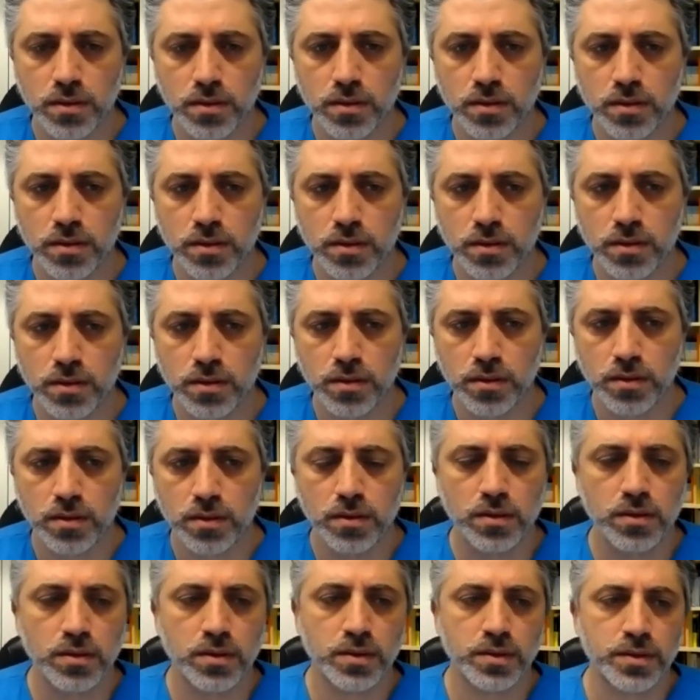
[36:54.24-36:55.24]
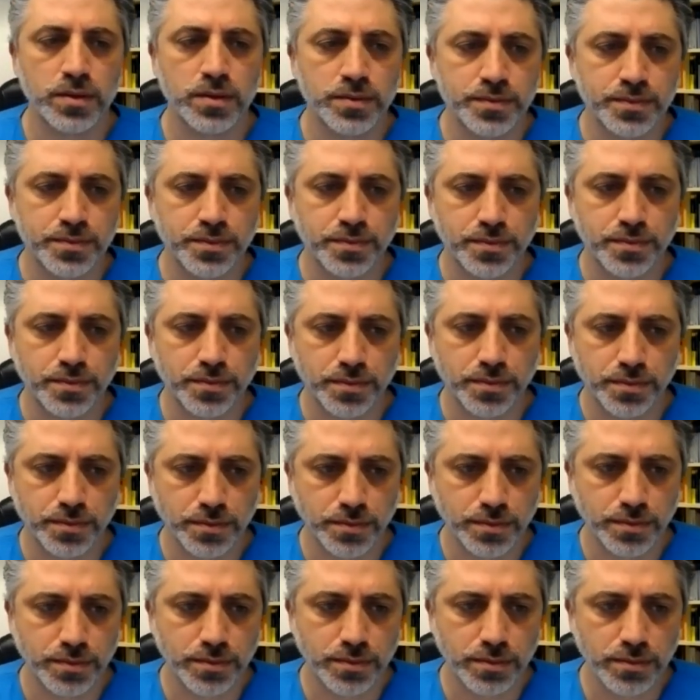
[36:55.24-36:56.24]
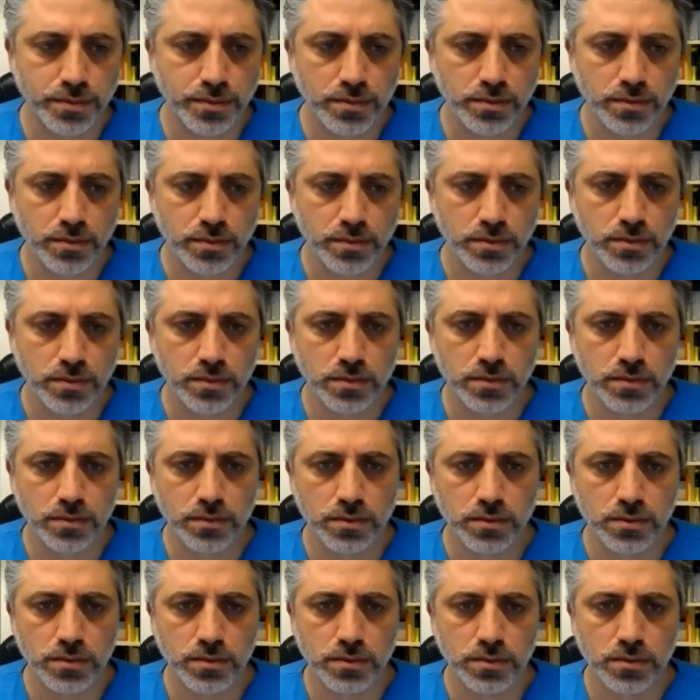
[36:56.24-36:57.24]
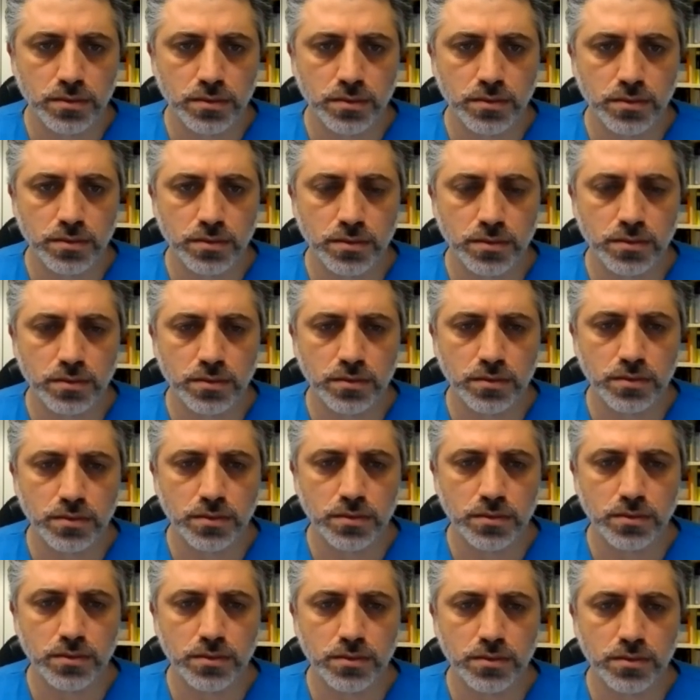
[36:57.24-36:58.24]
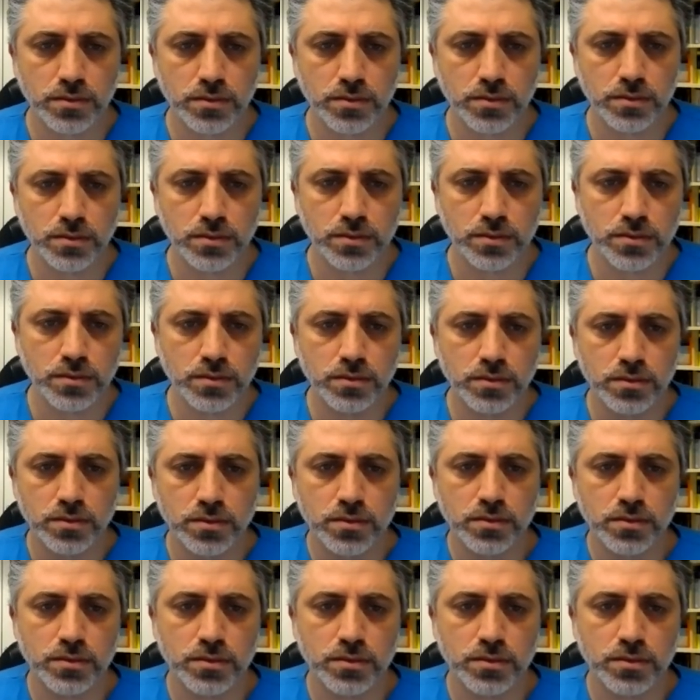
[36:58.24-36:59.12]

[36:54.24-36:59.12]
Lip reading: This person isn't speaking.